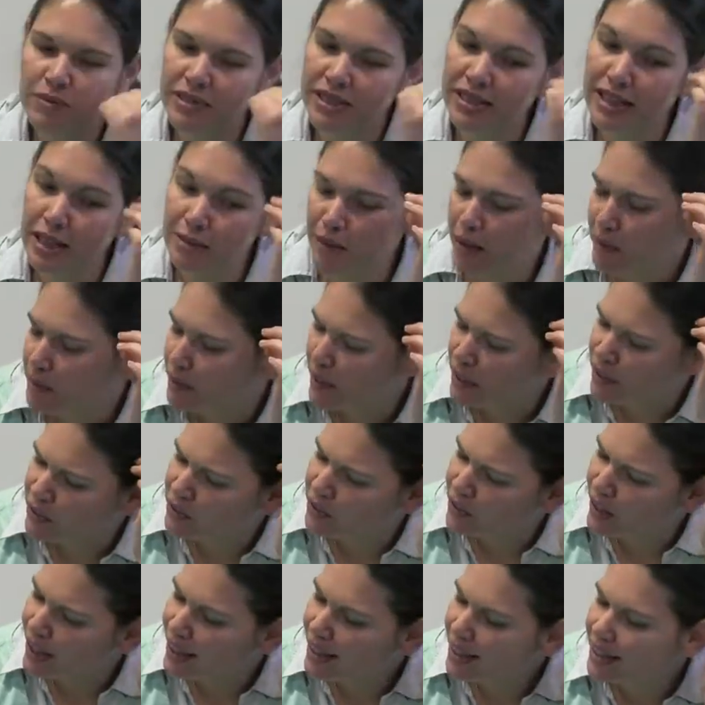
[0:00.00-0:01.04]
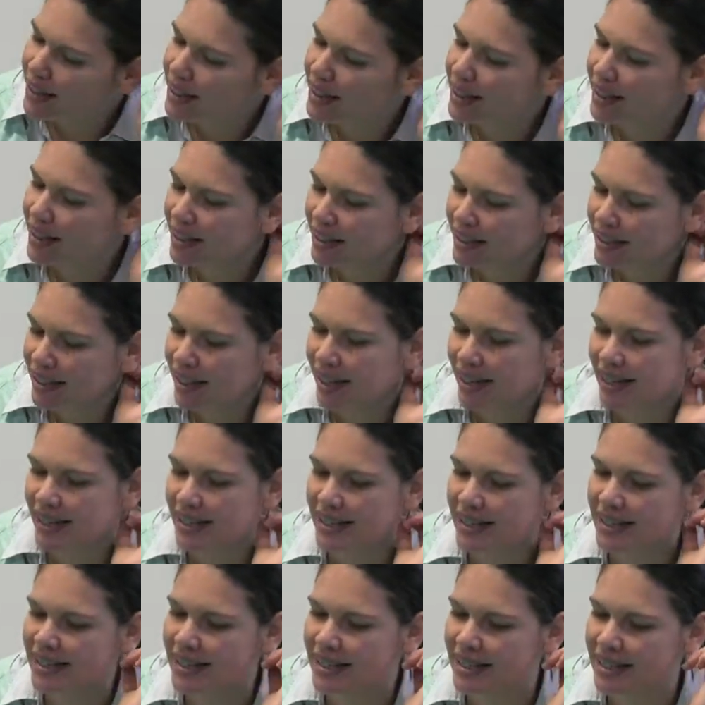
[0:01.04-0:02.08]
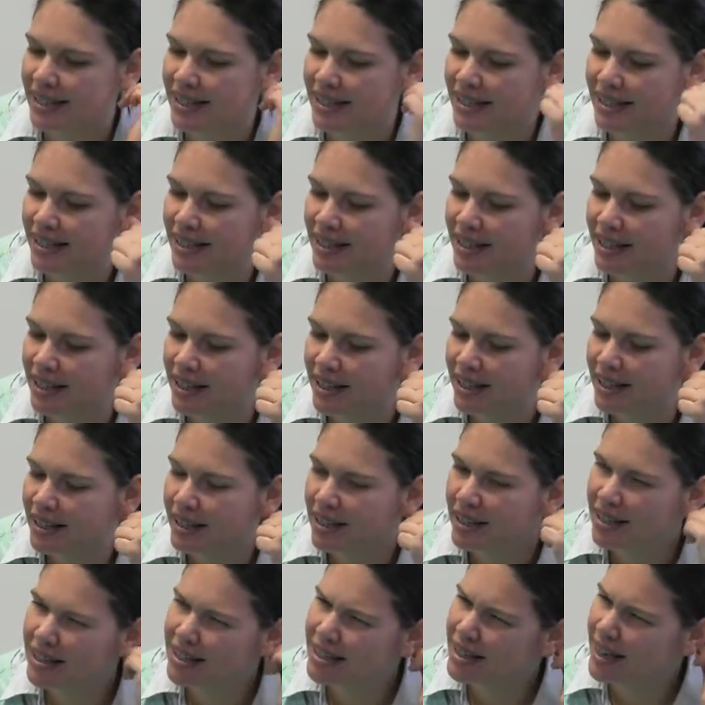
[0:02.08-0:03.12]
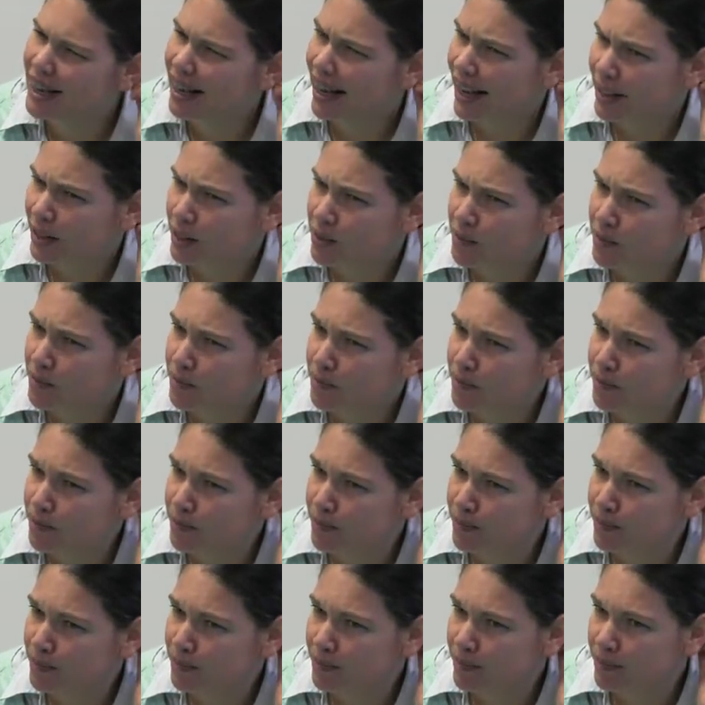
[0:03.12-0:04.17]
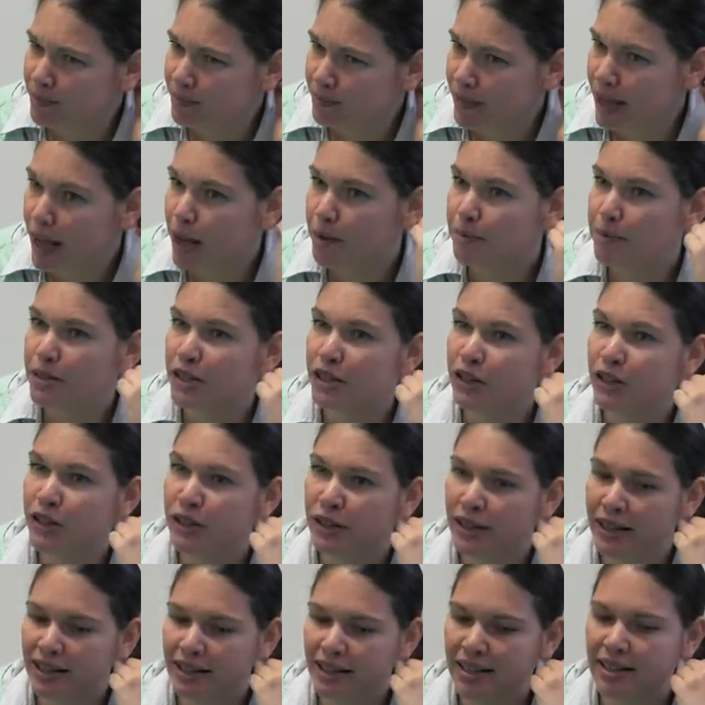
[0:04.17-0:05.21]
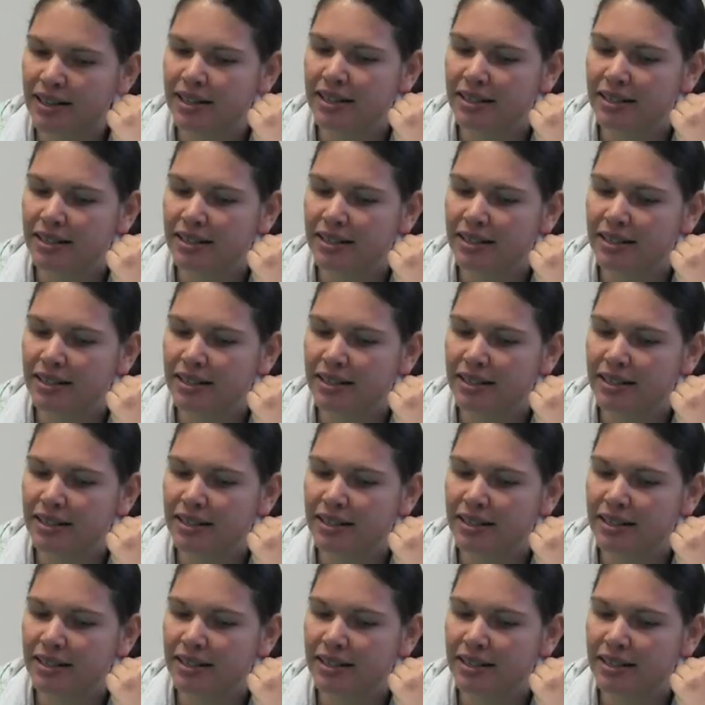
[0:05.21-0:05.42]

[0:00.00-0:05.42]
Do they make me a freak? Yes. Did I hate them? Absolutely.